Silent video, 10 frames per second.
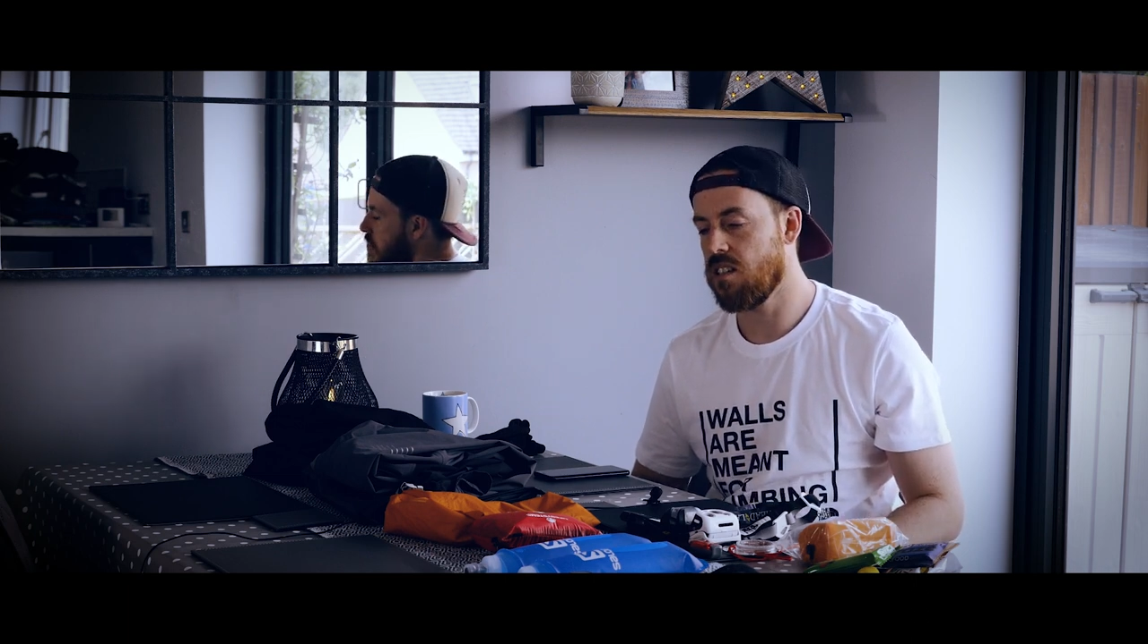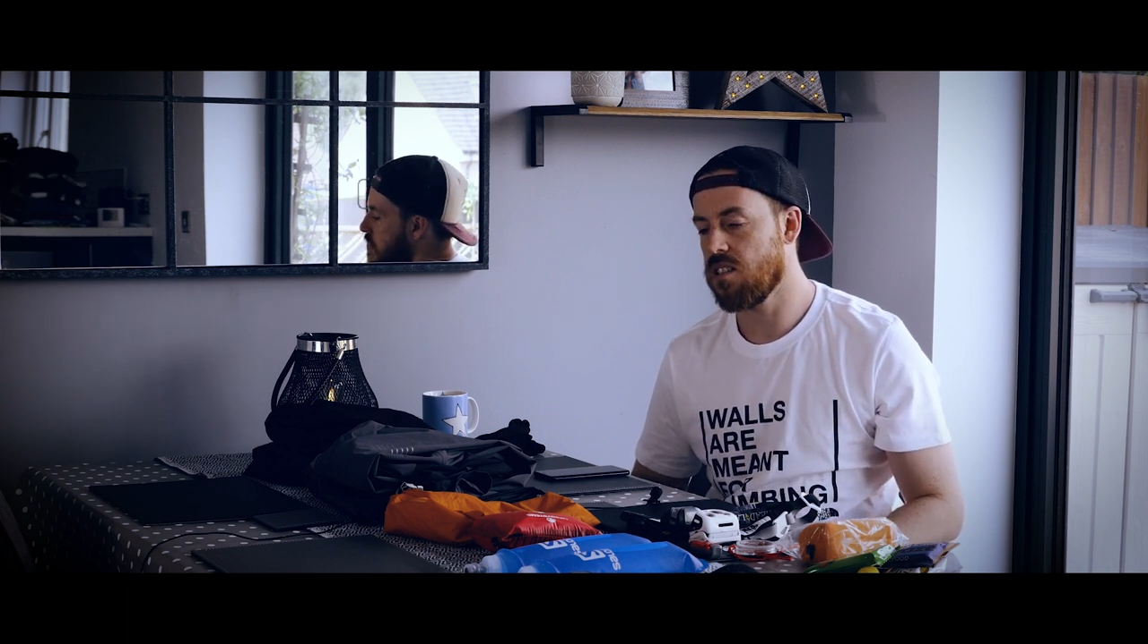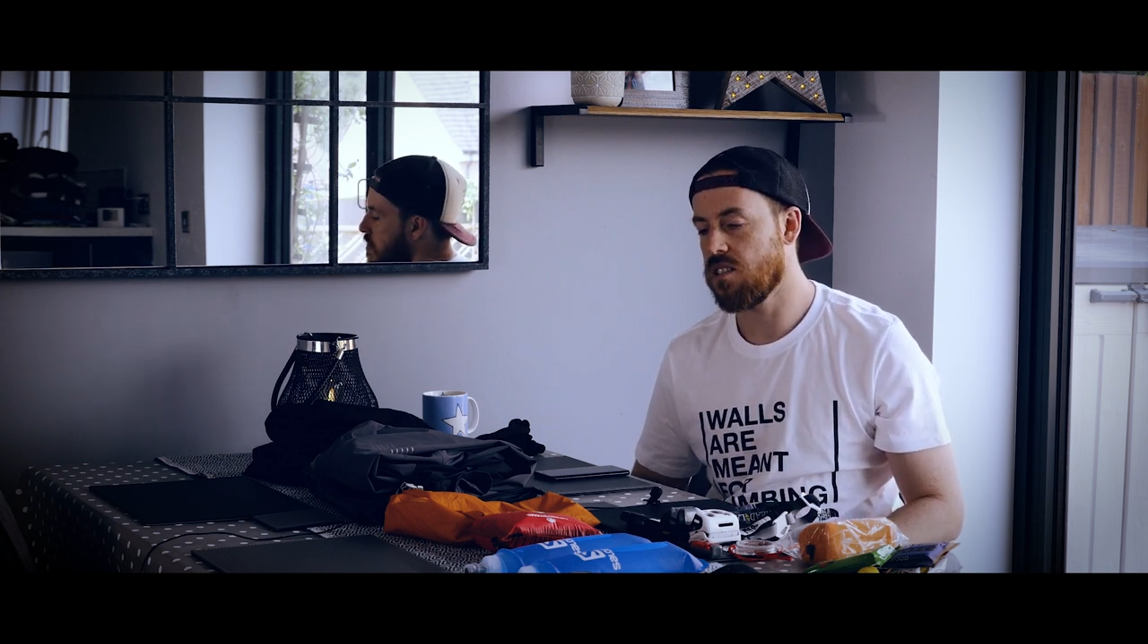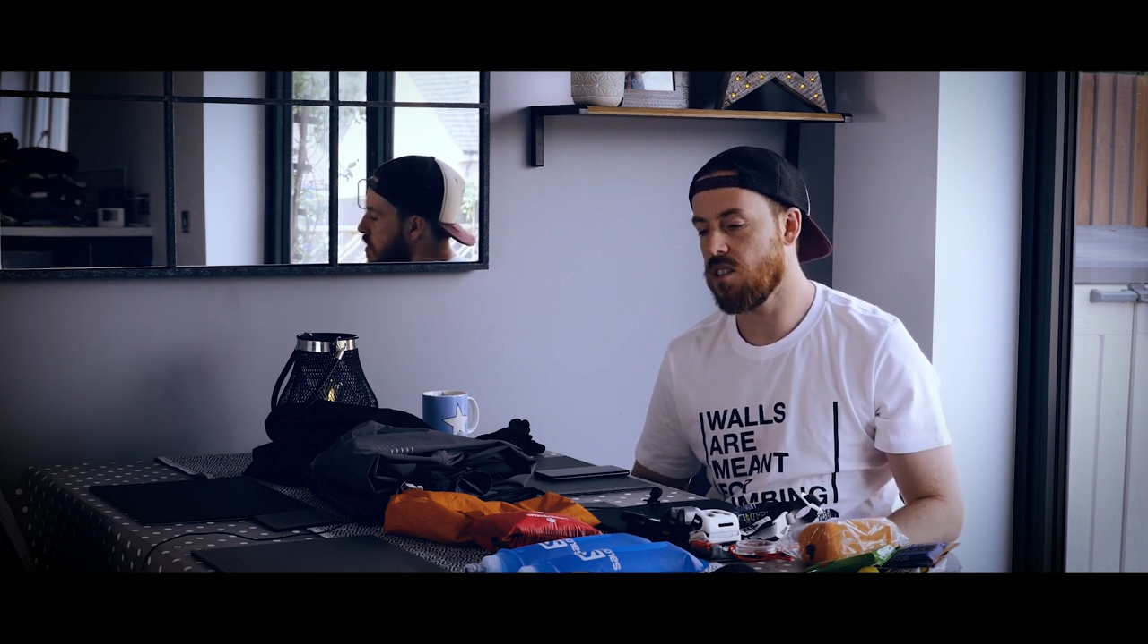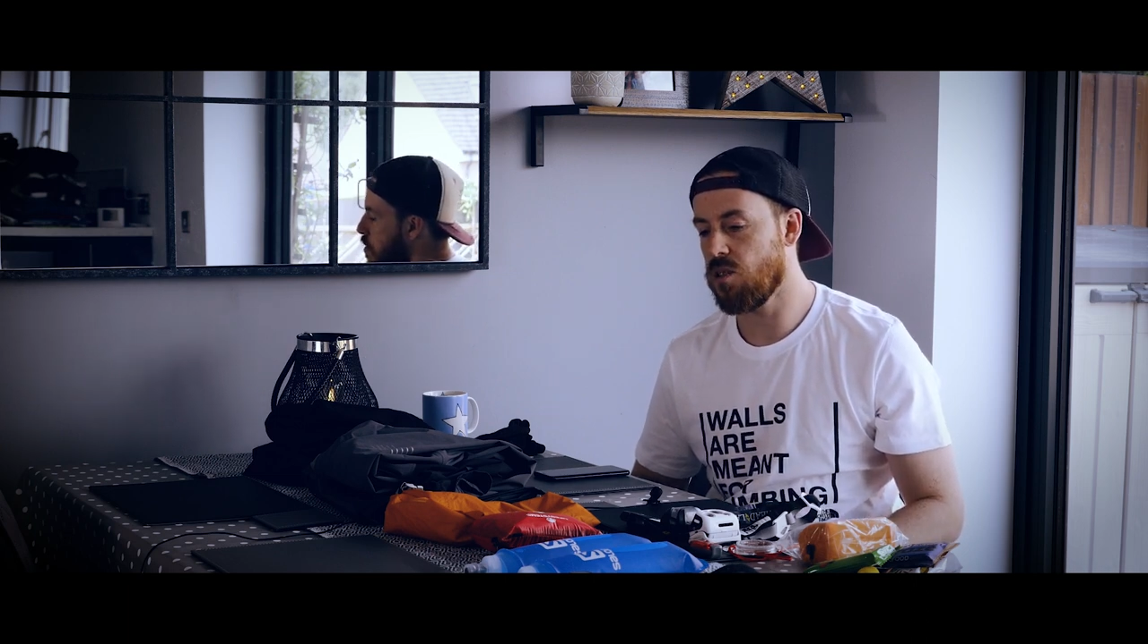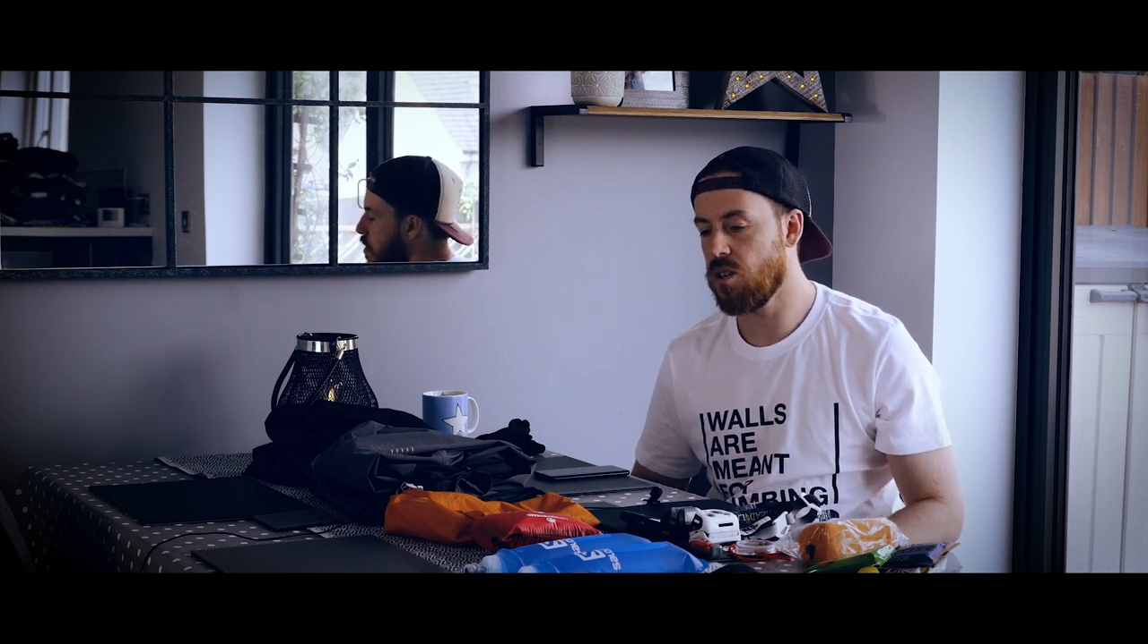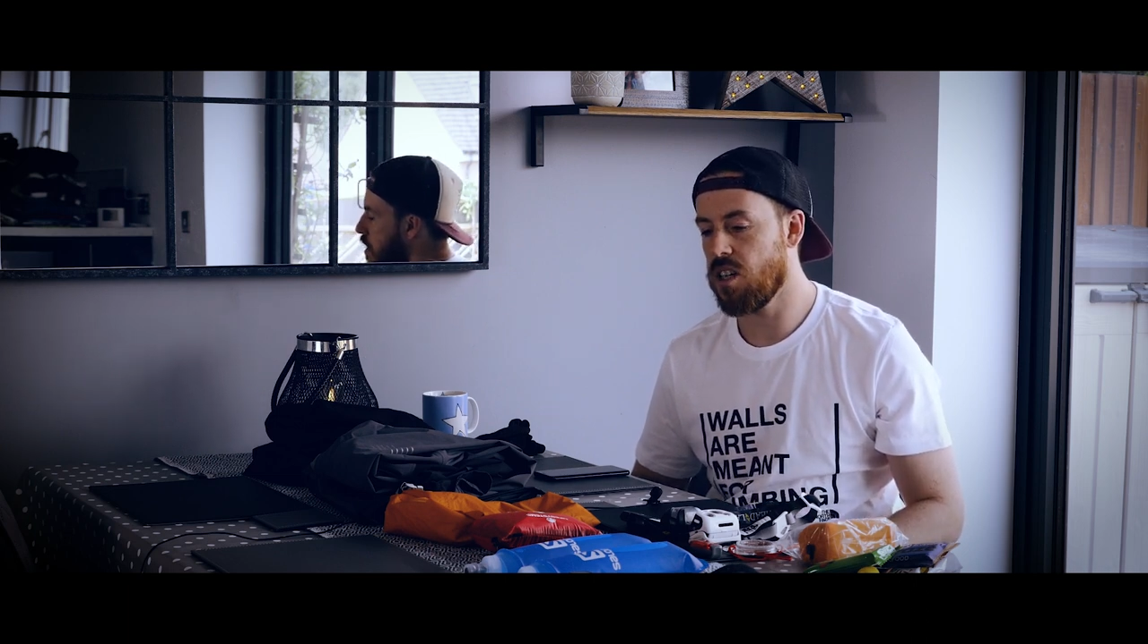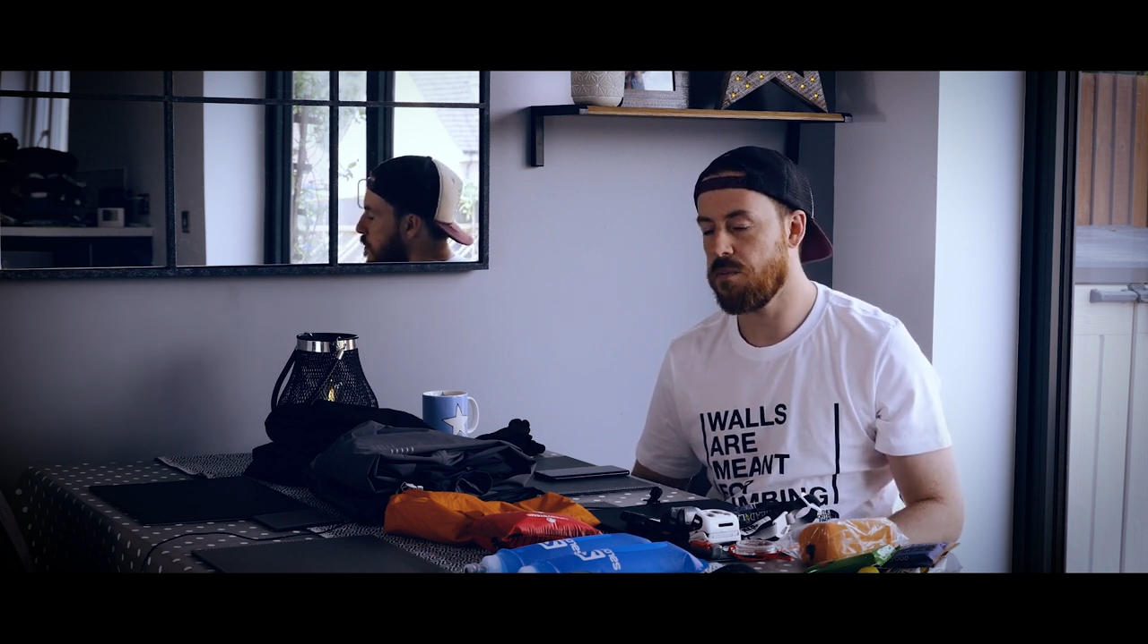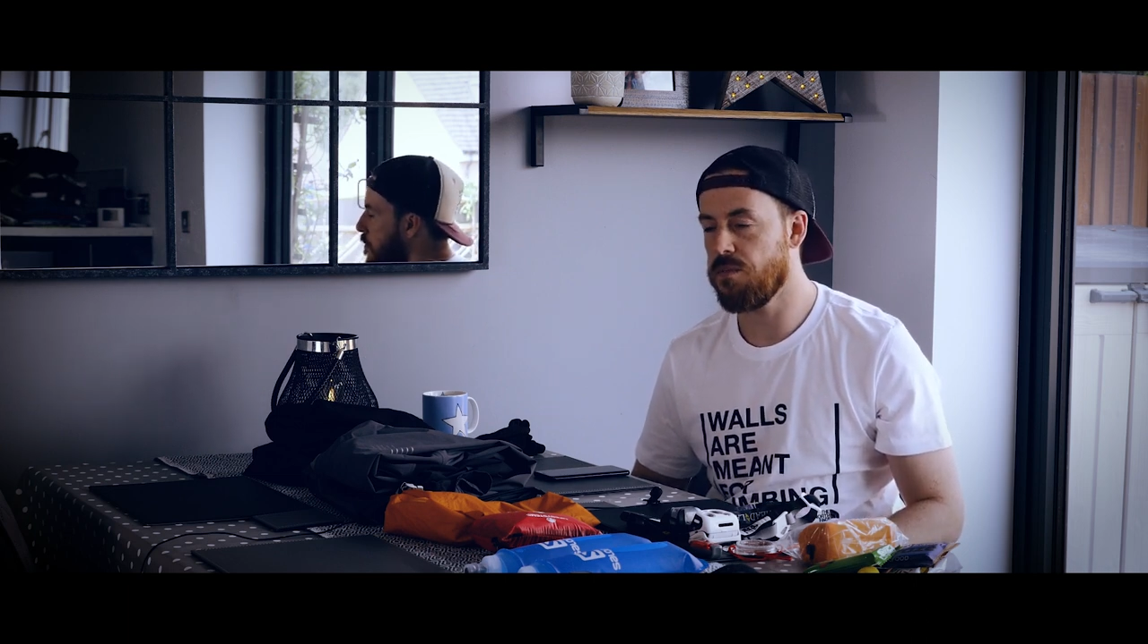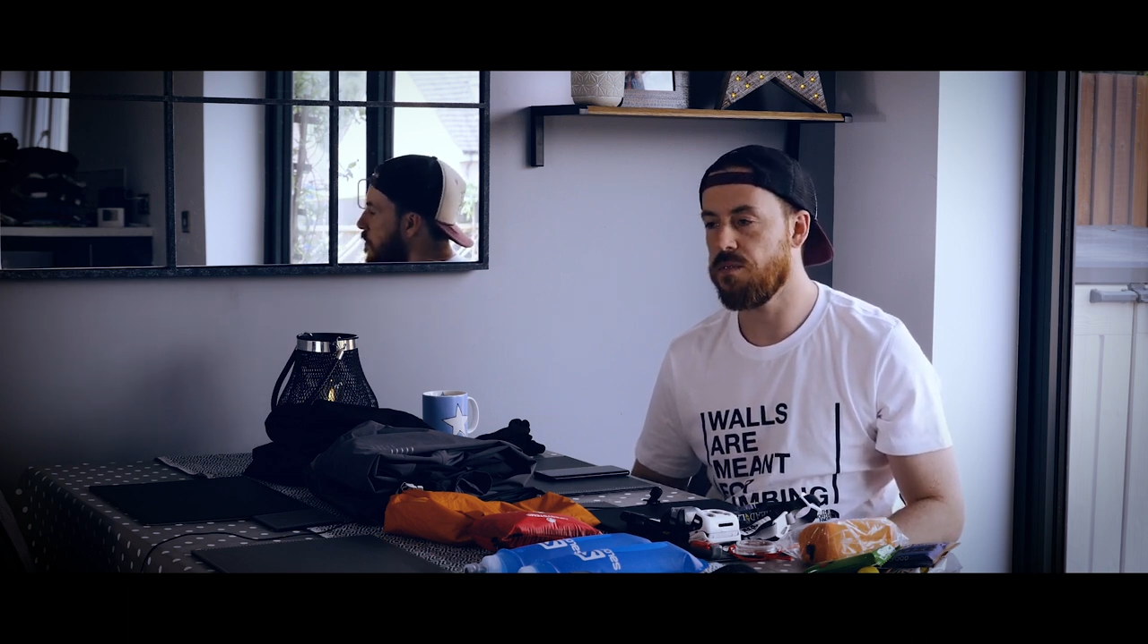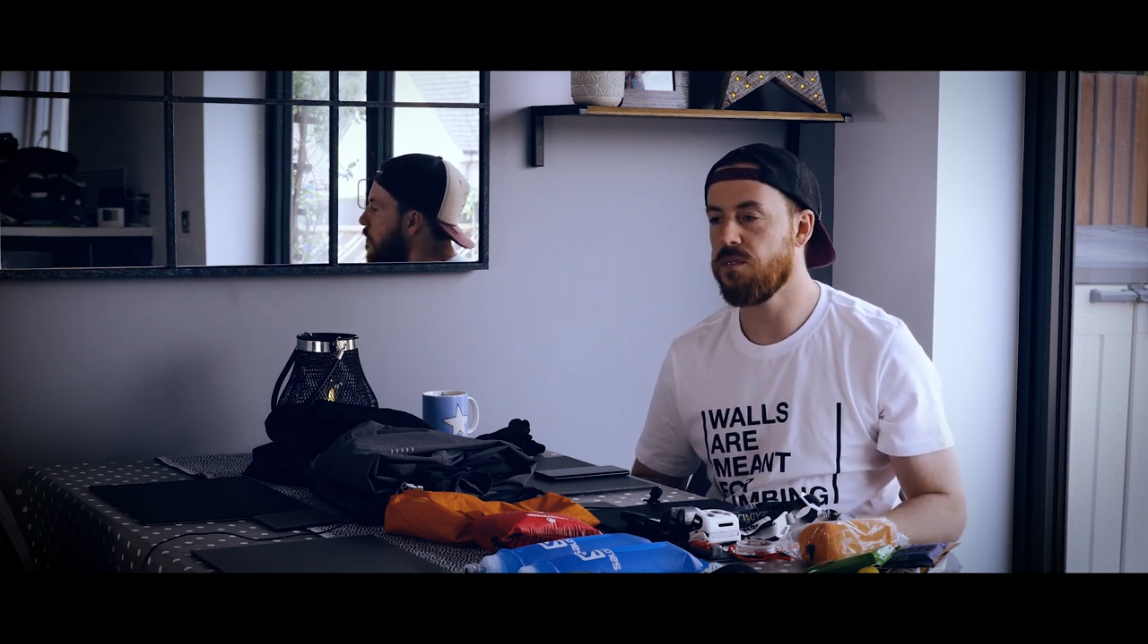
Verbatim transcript: So um,